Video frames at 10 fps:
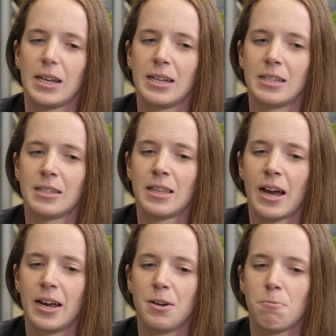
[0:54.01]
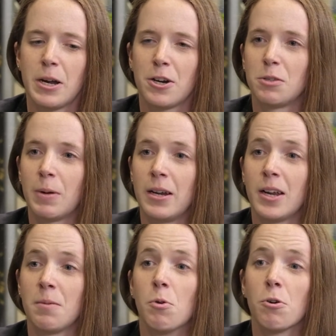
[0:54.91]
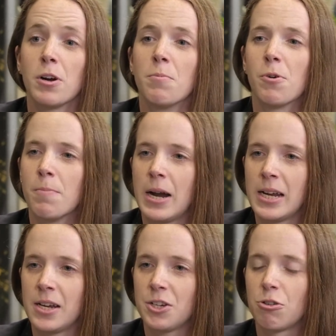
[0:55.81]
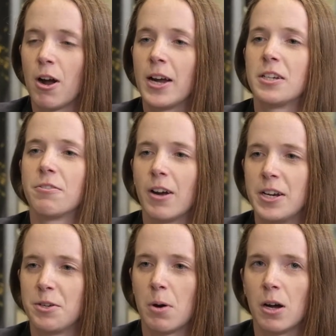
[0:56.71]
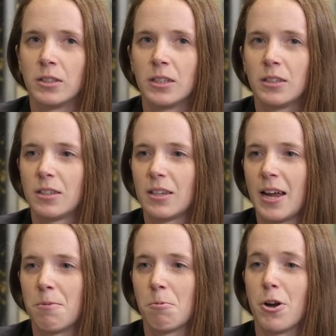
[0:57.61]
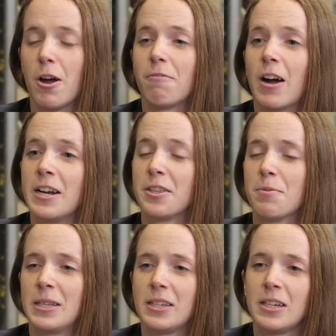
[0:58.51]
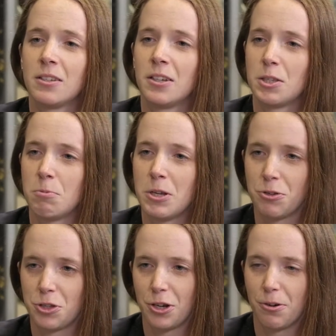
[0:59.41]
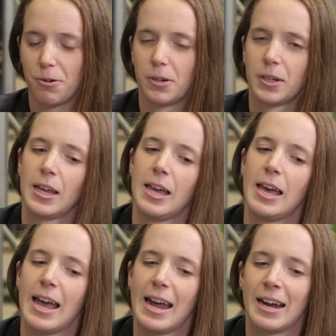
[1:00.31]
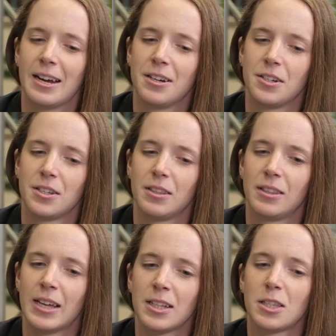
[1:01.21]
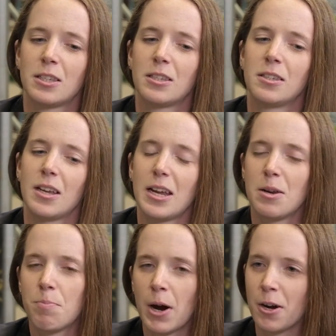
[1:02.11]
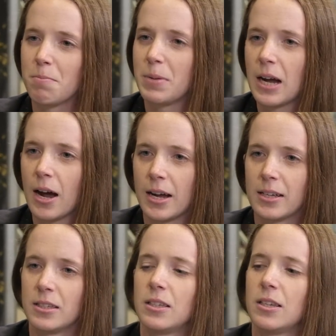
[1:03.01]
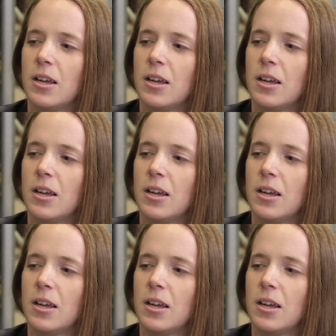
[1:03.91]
is that we are spending more and more money trying to find deposits, and we're not finding them as easily as we used to. And that's in part because